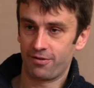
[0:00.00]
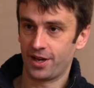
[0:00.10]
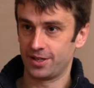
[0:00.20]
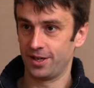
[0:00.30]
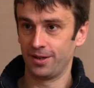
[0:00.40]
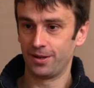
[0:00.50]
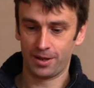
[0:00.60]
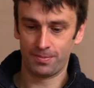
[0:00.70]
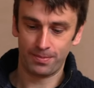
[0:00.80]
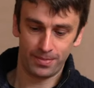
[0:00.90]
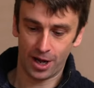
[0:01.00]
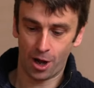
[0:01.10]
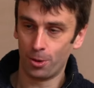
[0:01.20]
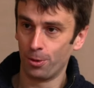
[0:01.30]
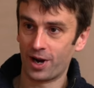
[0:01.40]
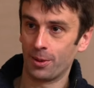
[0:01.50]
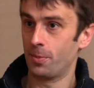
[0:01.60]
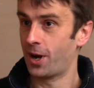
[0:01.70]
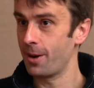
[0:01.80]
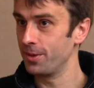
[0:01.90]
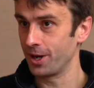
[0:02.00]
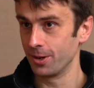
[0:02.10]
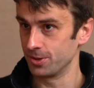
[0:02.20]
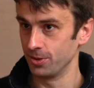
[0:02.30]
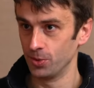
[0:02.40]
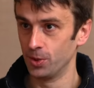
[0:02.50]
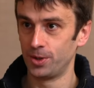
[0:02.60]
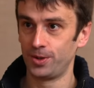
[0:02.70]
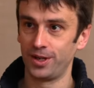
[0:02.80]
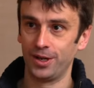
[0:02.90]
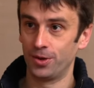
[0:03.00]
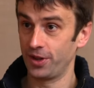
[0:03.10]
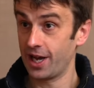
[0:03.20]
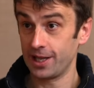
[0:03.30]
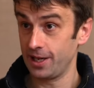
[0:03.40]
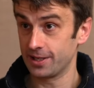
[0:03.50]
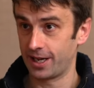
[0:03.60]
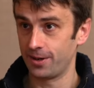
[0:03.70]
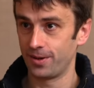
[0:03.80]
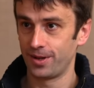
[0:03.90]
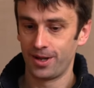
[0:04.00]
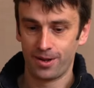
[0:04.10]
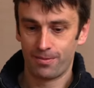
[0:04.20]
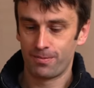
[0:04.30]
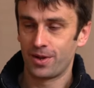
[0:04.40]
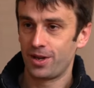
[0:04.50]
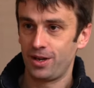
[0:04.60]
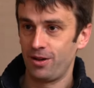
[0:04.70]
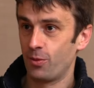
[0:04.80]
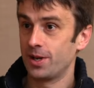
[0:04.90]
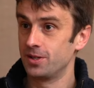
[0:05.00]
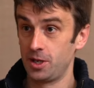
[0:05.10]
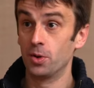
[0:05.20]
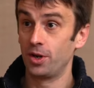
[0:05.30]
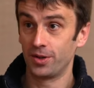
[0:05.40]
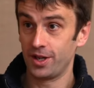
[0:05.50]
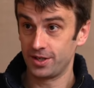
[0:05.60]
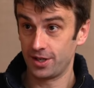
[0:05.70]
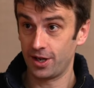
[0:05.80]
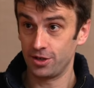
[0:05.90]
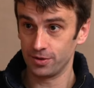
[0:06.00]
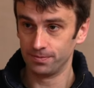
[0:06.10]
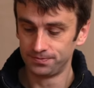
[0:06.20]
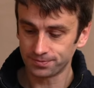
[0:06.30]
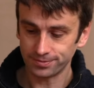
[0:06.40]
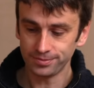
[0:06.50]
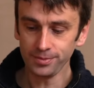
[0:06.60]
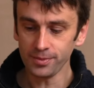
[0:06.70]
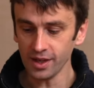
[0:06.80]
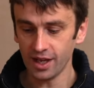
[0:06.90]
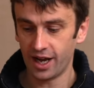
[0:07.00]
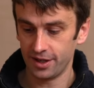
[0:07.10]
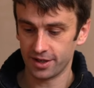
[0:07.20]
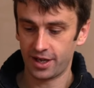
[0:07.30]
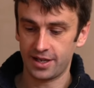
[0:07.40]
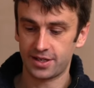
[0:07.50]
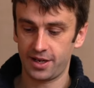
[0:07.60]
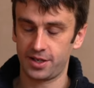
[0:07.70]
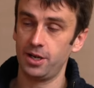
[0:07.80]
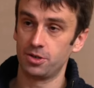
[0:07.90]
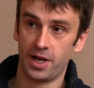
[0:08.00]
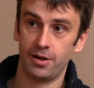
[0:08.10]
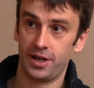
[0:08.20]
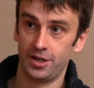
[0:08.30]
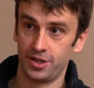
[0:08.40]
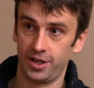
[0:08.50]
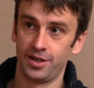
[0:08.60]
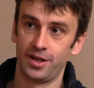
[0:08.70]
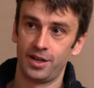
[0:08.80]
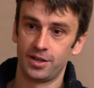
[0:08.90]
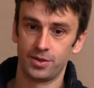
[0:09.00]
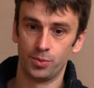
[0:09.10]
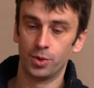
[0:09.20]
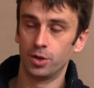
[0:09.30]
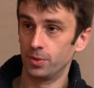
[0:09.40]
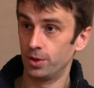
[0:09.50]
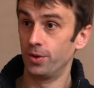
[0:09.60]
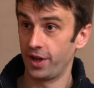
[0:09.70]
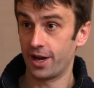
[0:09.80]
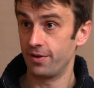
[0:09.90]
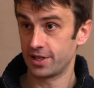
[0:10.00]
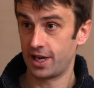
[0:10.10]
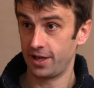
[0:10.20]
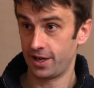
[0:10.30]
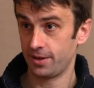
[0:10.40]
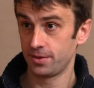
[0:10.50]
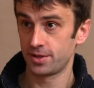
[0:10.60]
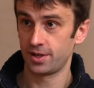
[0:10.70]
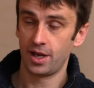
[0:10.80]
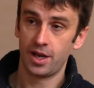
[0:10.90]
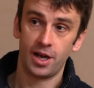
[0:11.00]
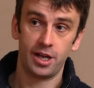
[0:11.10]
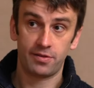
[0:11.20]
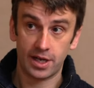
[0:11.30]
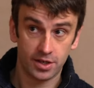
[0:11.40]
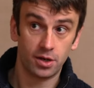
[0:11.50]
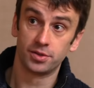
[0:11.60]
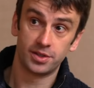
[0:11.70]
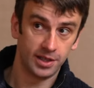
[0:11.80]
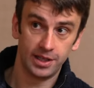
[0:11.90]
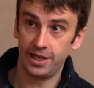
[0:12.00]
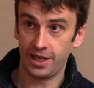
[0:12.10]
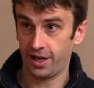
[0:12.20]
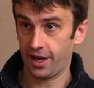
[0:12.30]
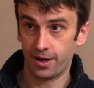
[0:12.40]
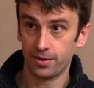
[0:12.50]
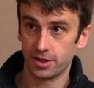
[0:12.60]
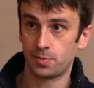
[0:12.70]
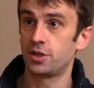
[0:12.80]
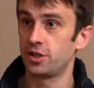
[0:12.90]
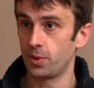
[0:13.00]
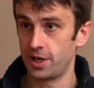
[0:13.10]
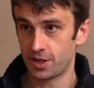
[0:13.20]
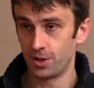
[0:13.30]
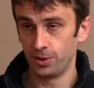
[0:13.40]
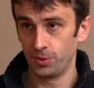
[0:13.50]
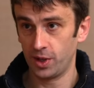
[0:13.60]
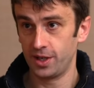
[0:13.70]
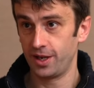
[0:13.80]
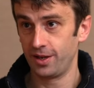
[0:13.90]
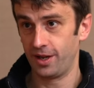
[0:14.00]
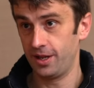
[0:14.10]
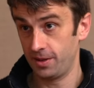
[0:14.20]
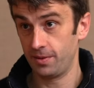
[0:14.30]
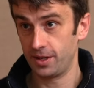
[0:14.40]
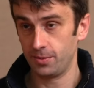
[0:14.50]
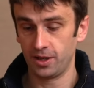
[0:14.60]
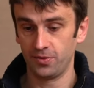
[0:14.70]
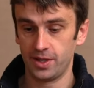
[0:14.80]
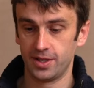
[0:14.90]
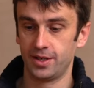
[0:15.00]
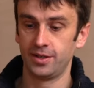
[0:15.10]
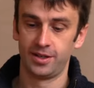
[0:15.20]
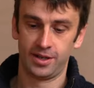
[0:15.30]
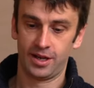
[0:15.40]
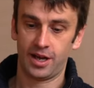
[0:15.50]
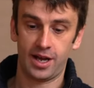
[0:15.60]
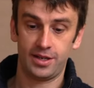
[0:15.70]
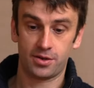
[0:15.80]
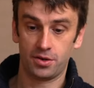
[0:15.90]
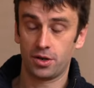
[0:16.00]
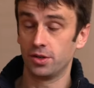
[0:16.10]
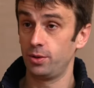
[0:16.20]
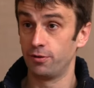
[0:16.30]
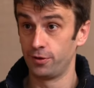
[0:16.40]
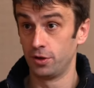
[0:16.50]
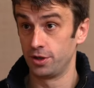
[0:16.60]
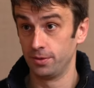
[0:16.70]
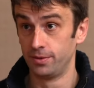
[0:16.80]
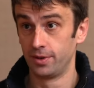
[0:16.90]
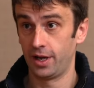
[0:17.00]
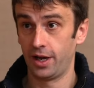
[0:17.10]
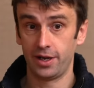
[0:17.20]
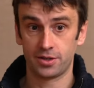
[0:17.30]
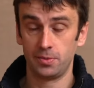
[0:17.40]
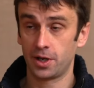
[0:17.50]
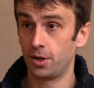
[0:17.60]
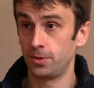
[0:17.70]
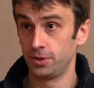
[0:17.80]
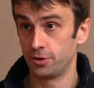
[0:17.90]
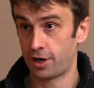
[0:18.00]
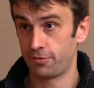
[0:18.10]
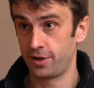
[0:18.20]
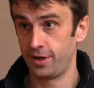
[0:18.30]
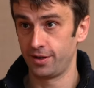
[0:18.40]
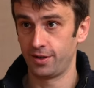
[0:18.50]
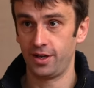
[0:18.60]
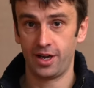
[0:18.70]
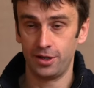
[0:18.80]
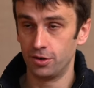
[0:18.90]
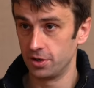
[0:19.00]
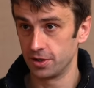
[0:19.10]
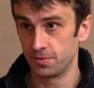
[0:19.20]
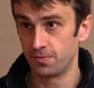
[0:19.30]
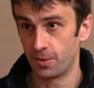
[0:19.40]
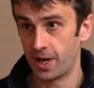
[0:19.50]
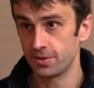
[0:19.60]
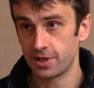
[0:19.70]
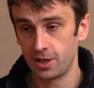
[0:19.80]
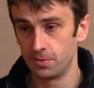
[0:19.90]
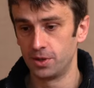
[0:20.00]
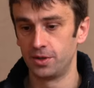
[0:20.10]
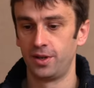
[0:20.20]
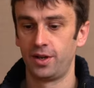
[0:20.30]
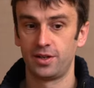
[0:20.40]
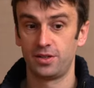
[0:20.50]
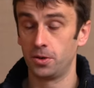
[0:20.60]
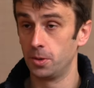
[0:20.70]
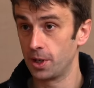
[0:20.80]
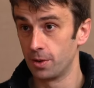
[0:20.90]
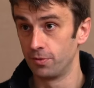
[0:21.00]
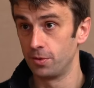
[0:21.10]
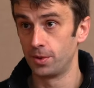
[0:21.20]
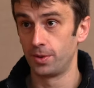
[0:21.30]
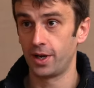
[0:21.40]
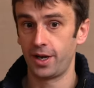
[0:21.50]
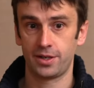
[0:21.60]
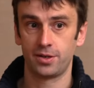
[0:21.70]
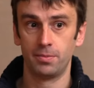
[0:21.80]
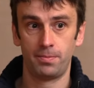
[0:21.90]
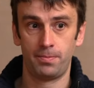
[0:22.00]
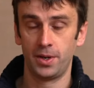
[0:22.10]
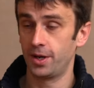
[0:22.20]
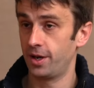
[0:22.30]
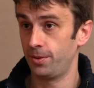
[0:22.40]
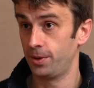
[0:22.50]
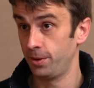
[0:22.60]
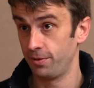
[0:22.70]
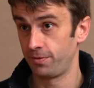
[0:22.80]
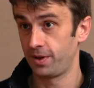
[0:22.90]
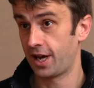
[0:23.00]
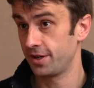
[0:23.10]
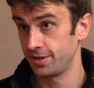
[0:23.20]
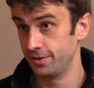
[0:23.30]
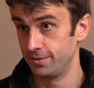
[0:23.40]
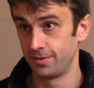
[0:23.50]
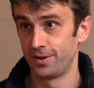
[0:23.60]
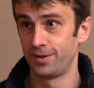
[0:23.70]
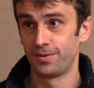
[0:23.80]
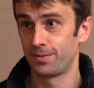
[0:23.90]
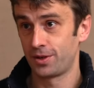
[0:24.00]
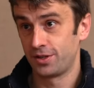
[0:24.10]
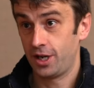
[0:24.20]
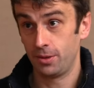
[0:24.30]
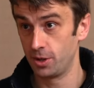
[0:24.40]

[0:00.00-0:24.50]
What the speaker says: there's a hole around the pipe that goes through the wall and all the air leaks out, you've wasted your money on the insulation. And it takes a huge amount of energy to warm all the air inside your house. And if that's constantly leaking out, especially when it's cold and windy in the middle of winter, it's going to cost you a fortune. It's going to be cold and drafty. You hear noises from outside more. It's not going to be comfortable, and it's going to burn a whole load of gas and CO2